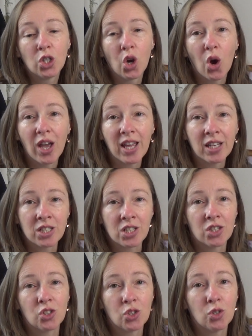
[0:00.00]
got into
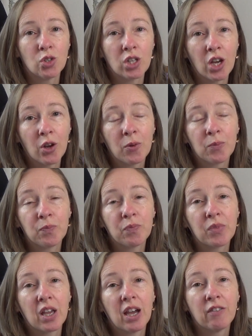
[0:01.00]
the studio.
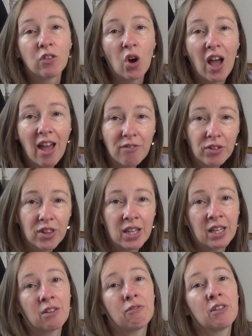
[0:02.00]
I've got everything
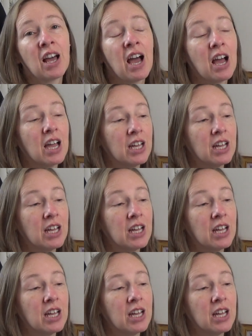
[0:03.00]
in the flat.